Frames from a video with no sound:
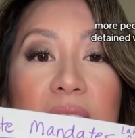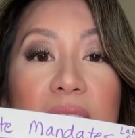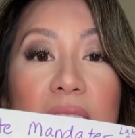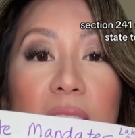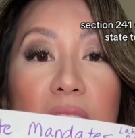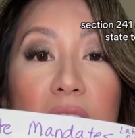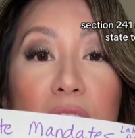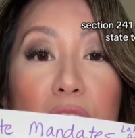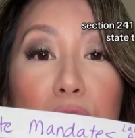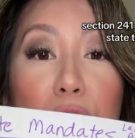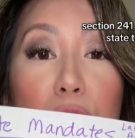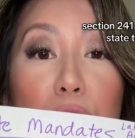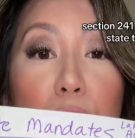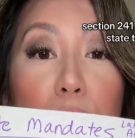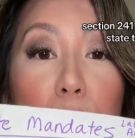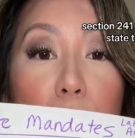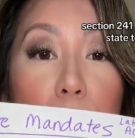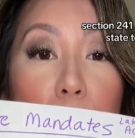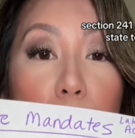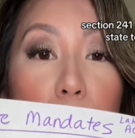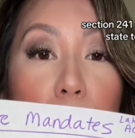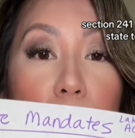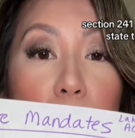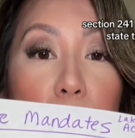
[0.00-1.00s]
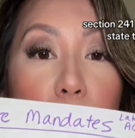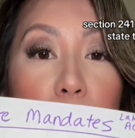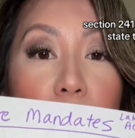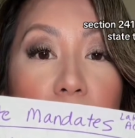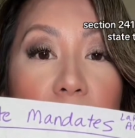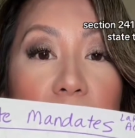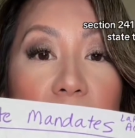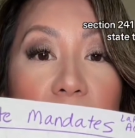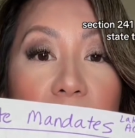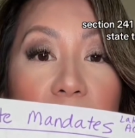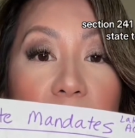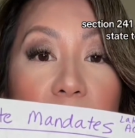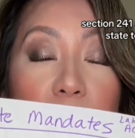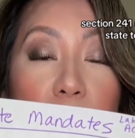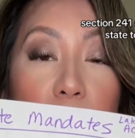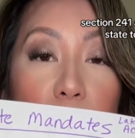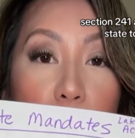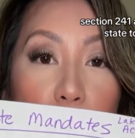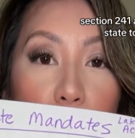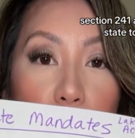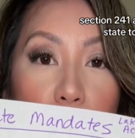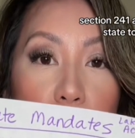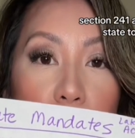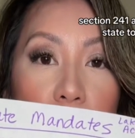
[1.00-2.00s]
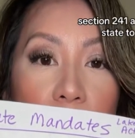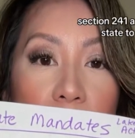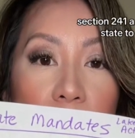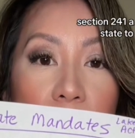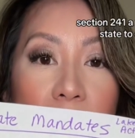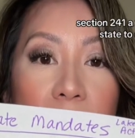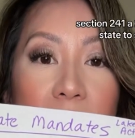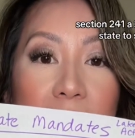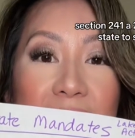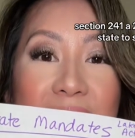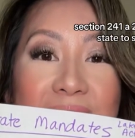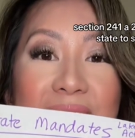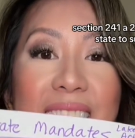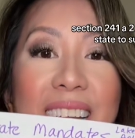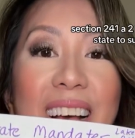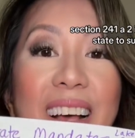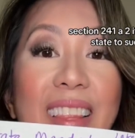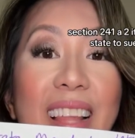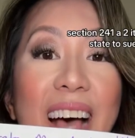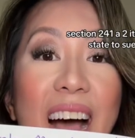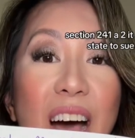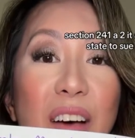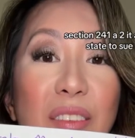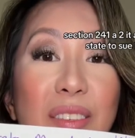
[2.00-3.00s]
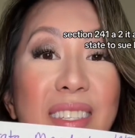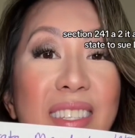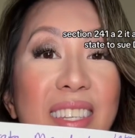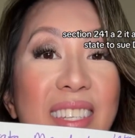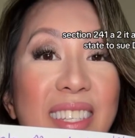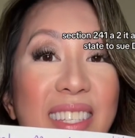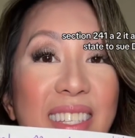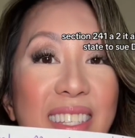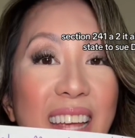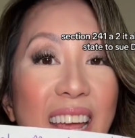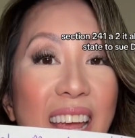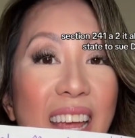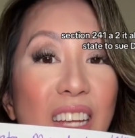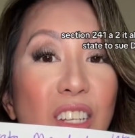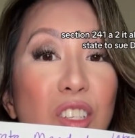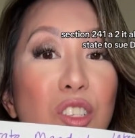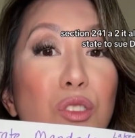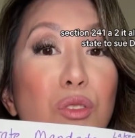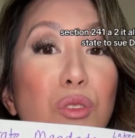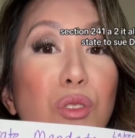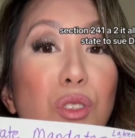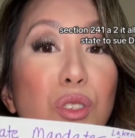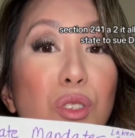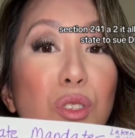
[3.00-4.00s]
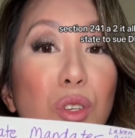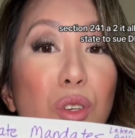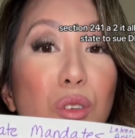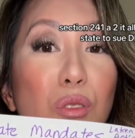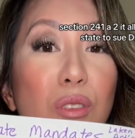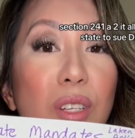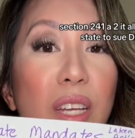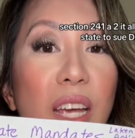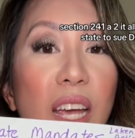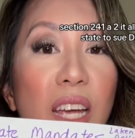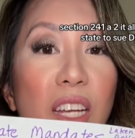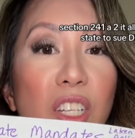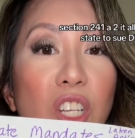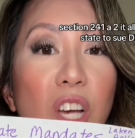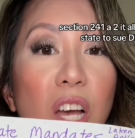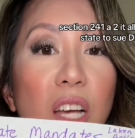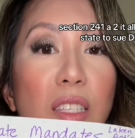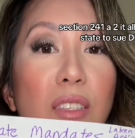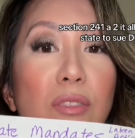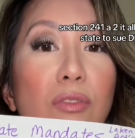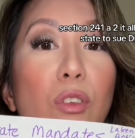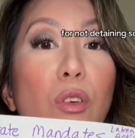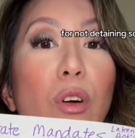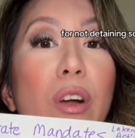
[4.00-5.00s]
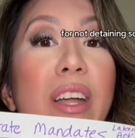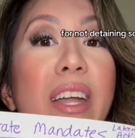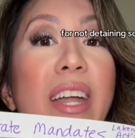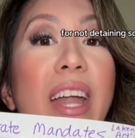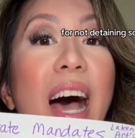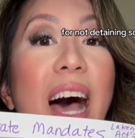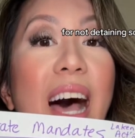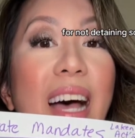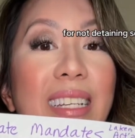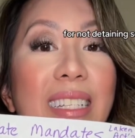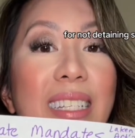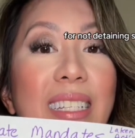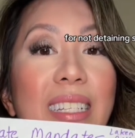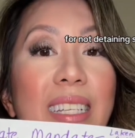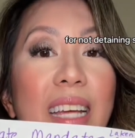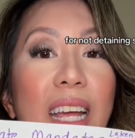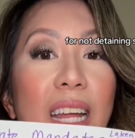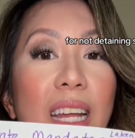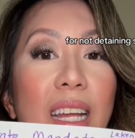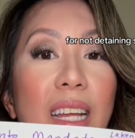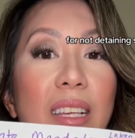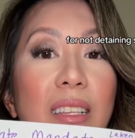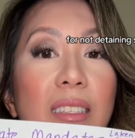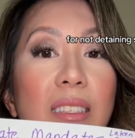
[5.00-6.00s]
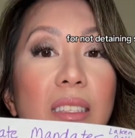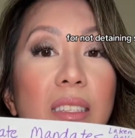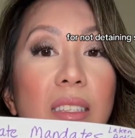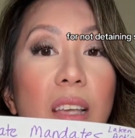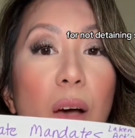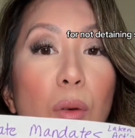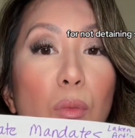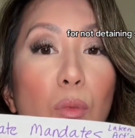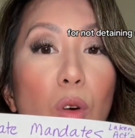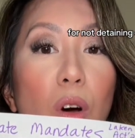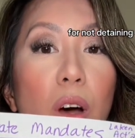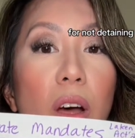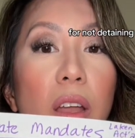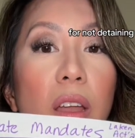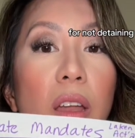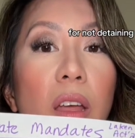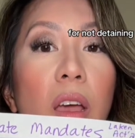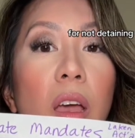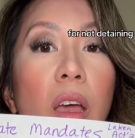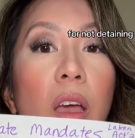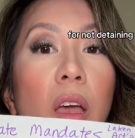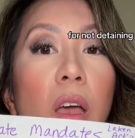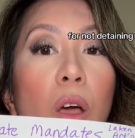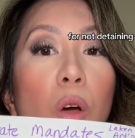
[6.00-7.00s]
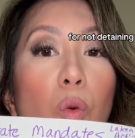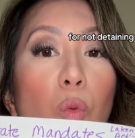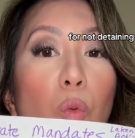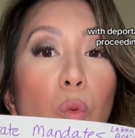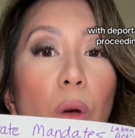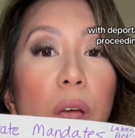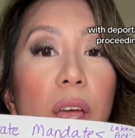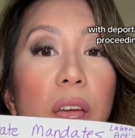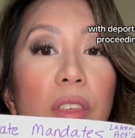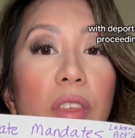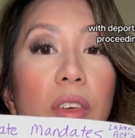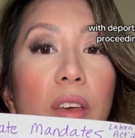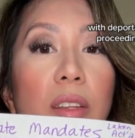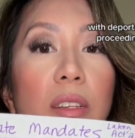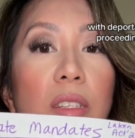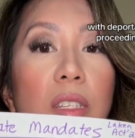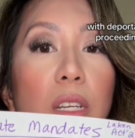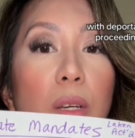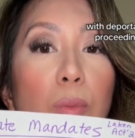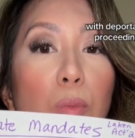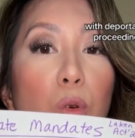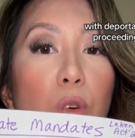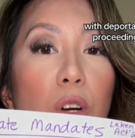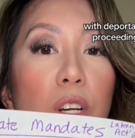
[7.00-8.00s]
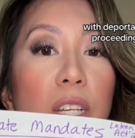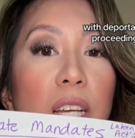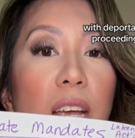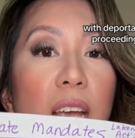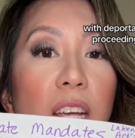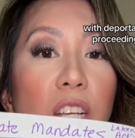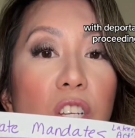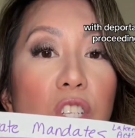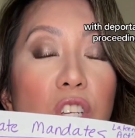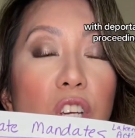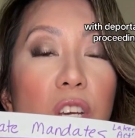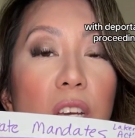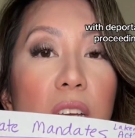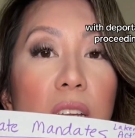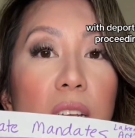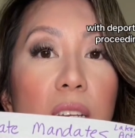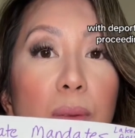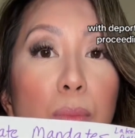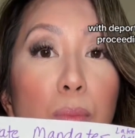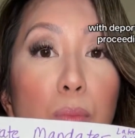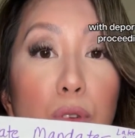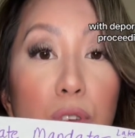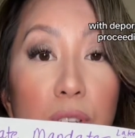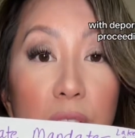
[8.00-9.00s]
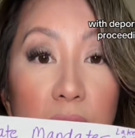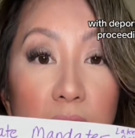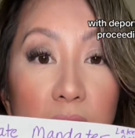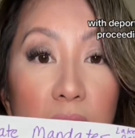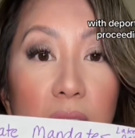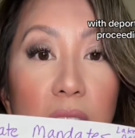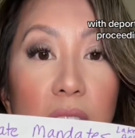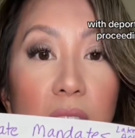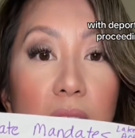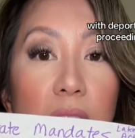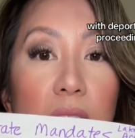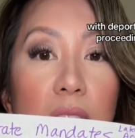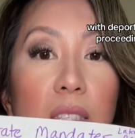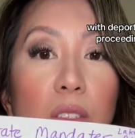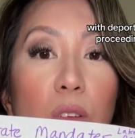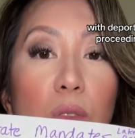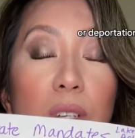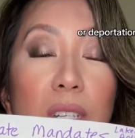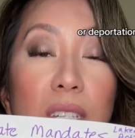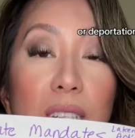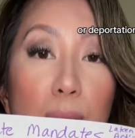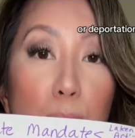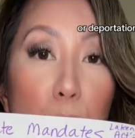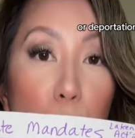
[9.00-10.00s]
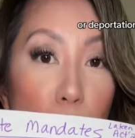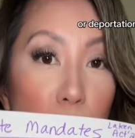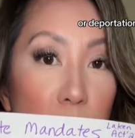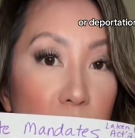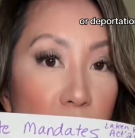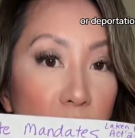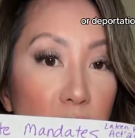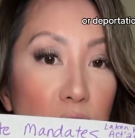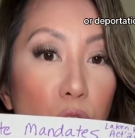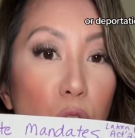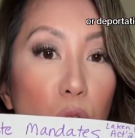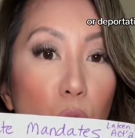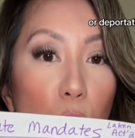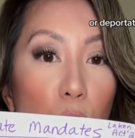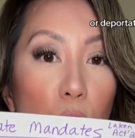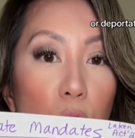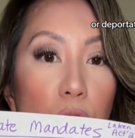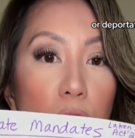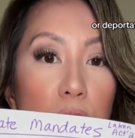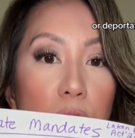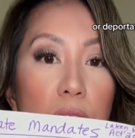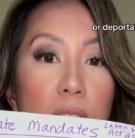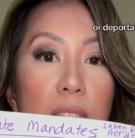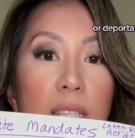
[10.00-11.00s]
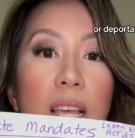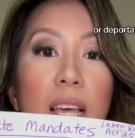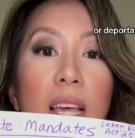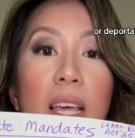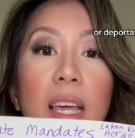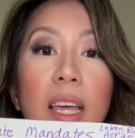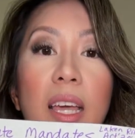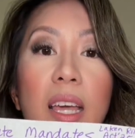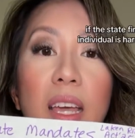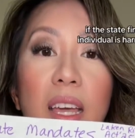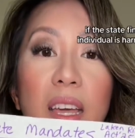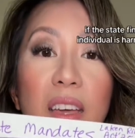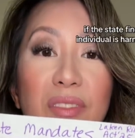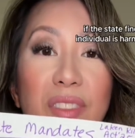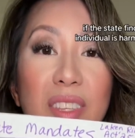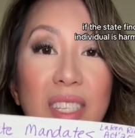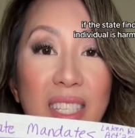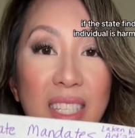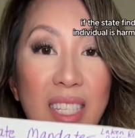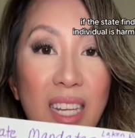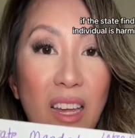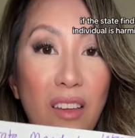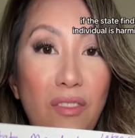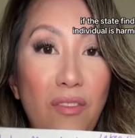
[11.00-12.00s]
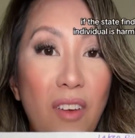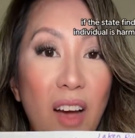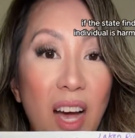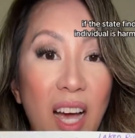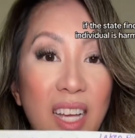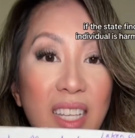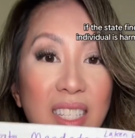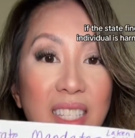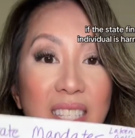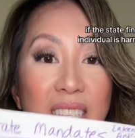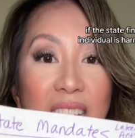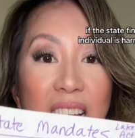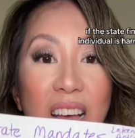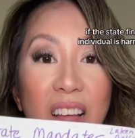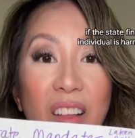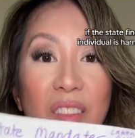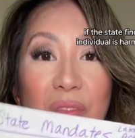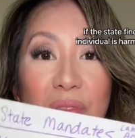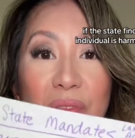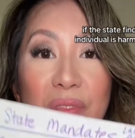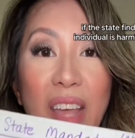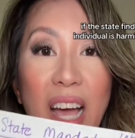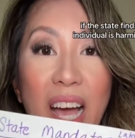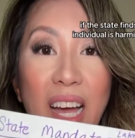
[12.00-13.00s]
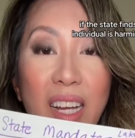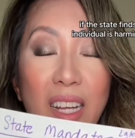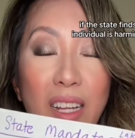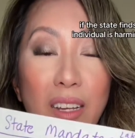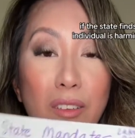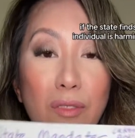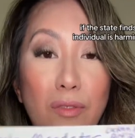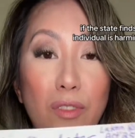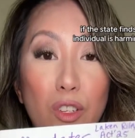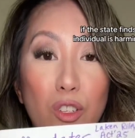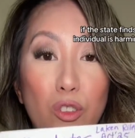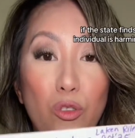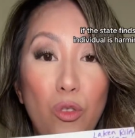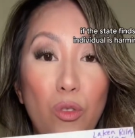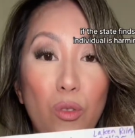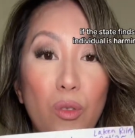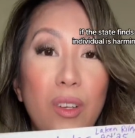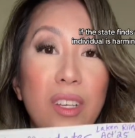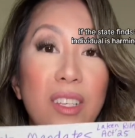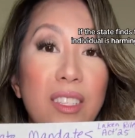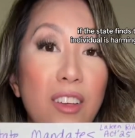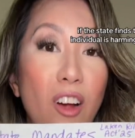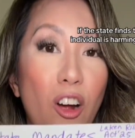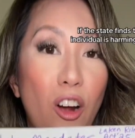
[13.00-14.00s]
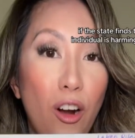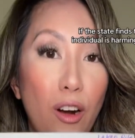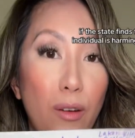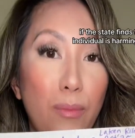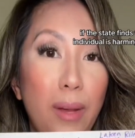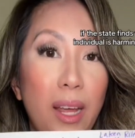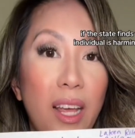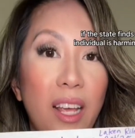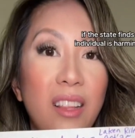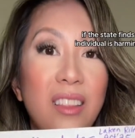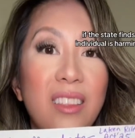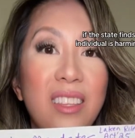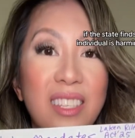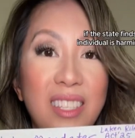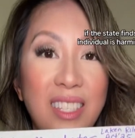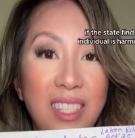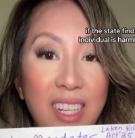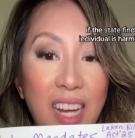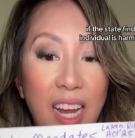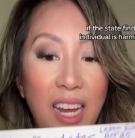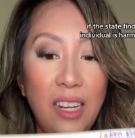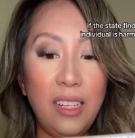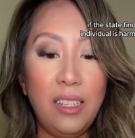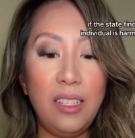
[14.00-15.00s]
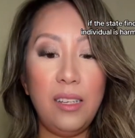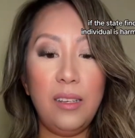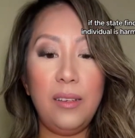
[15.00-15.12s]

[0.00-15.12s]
Section 241A2, it allows the state to sue DHS for not detaining someone with deportation proceedings or deportation orders if the state finds that that individual is harming the state.